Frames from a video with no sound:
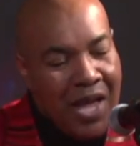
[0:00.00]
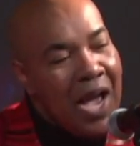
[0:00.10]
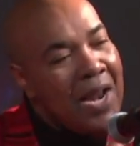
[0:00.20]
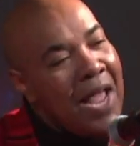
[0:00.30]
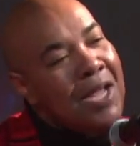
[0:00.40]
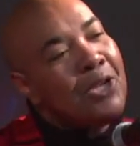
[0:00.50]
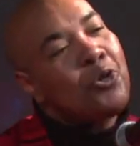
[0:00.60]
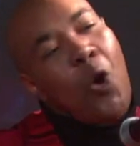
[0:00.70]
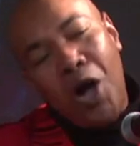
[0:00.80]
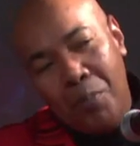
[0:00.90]
And I can
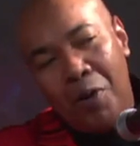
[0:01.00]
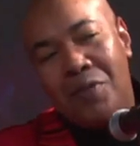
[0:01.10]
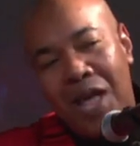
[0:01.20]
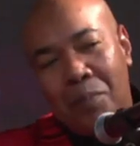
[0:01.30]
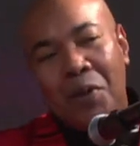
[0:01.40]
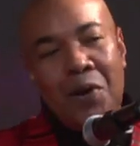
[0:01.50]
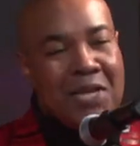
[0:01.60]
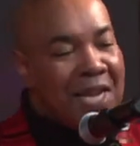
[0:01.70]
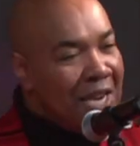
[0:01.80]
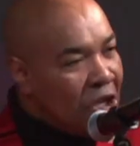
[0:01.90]
talk about that because
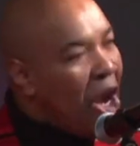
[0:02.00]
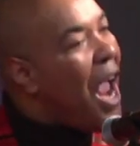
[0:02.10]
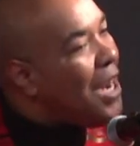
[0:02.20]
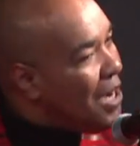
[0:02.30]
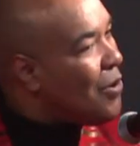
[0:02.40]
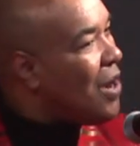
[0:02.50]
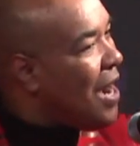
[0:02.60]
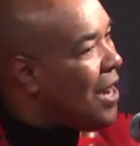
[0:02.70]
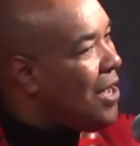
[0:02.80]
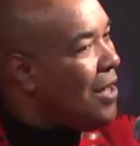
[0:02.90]
as a child in
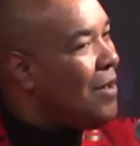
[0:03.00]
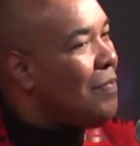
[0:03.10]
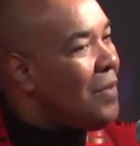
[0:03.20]
Grenada